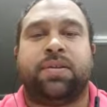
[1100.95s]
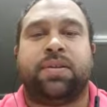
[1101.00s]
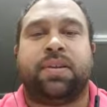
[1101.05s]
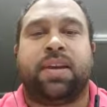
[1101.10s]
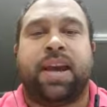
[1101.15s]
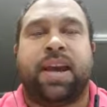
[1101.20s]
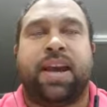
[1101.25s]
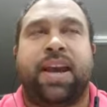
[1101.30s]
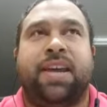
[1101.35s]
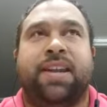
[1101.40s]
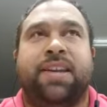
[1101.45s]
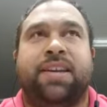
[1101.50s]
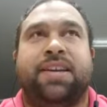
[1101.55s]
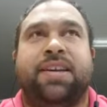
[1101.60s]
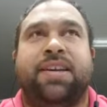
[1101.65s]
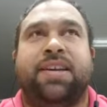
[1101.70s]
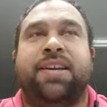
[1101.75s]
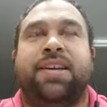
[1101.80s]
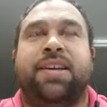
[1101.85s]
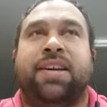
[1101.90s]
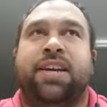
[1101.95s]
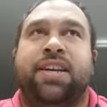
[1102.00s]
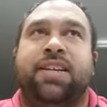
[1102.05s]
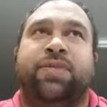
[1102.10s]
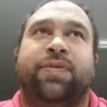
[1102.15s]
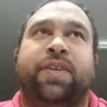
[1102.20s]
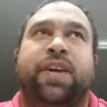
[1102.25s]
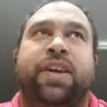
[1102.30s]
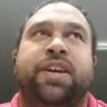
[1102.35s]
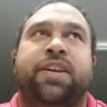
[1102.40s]
And it's
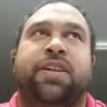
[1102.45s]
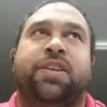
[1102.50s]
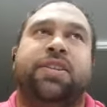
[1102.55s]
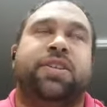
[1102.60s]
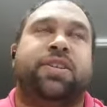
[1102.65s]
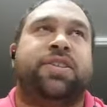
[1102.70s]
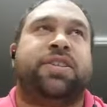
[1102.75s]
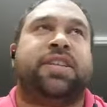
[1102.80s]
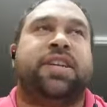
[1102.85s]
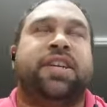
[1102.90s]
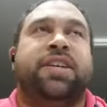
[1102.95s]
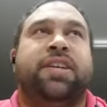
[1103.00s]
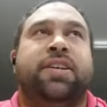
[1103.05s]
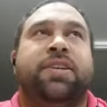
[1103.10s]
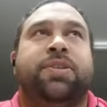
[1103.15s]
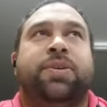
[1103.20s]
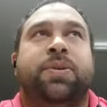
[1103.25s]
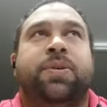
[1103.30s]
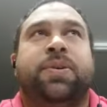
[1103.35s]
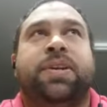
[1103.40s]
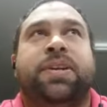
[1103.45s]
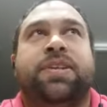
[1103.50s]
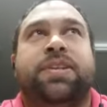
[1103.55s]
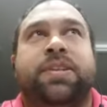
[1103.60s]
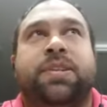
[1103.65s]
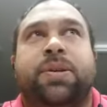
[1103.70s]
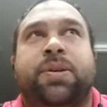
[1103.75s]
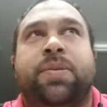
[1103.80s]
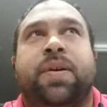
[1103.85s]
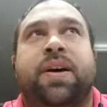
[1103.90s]
funny because I was talking
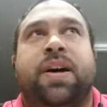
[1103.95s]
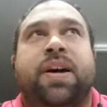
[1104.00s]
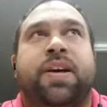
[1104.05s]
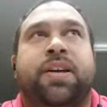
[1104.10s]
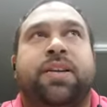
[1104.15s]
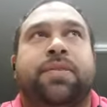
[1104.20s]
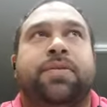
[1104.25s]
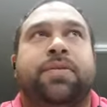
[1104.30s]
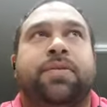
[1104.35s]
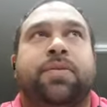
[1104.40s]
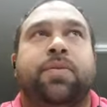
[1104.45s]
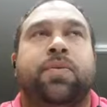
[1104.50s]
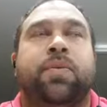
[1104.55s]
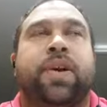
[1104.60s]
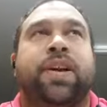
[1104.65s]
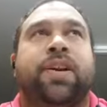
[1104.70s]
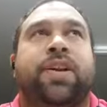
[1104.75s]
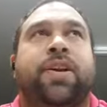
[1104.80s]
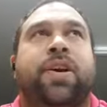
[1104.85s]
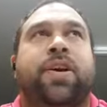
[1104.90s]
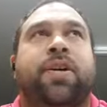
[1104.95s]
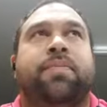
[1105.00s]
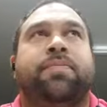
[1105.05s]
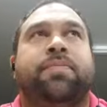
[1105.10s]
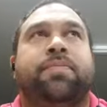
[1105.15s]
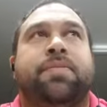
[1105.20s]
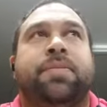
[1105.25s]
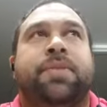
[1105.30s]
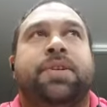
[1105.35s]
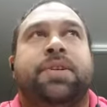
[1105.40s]
to Rhett Cope,
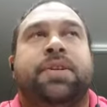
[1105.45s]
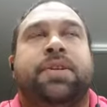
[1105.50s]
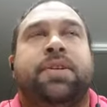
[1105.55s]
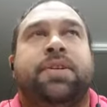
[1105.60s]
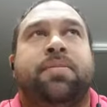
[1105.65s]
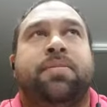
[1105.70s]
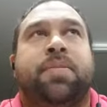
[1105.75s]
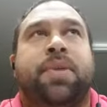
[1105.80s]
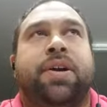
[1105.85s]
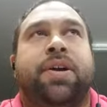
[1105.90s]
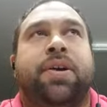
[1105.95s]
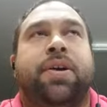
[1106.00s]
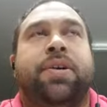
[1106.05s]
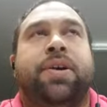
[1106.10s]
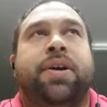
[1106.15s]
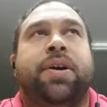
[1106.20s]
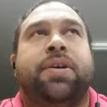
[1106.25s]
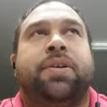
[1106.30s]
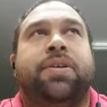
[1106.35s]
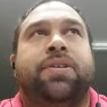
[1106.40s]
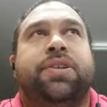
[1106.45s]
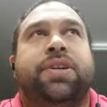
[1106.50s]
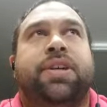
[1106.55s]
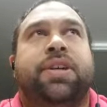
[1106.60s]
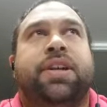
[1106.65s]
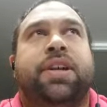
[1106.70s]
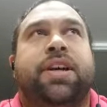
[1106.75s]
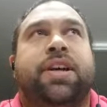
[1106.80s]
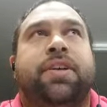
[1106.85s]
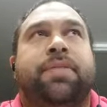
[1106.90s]
my co-coach,
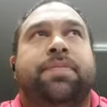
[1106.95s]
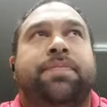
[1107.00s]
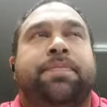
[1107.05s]
and